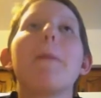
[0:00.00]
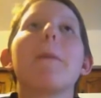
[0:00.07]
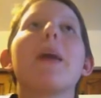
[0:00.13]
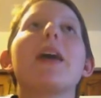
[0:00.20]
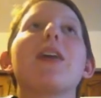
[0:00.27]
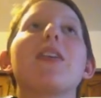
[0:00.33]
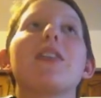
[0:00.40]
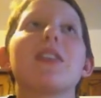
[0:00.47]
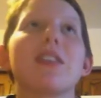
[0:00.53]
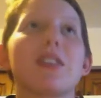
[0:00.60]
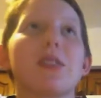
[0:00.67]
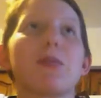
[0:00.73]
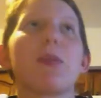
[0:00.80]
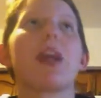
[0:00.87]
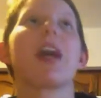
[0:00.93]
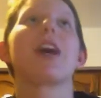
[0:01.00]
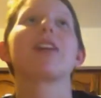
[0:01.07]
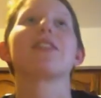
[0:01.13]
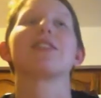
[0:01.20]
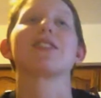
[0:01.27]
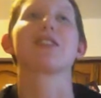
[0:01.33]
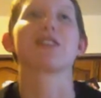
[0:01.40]
My goodness, we
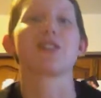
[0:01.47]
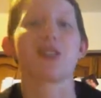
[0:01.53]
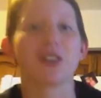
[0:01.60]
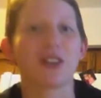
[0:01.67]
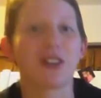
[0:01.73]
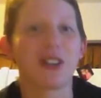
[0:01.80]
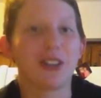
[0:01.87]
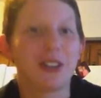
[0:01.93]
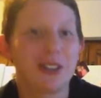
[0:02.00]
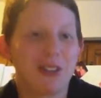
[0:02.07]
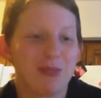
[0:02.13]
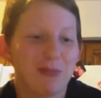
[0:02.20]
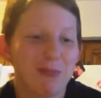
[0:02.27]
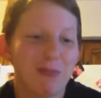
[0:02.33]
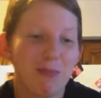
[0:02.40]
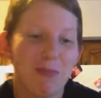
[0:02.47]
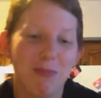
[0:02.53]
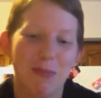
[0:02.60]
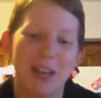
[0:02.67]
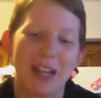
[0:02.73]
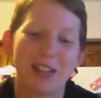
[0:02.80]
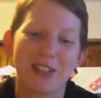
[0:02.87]
had such a good
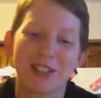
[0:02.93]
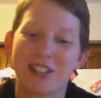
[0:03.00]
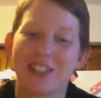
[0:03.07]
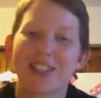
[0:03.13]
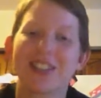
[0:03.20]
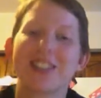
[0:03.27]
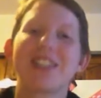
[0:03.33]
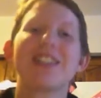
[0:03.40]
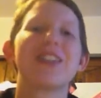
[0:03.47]
patient to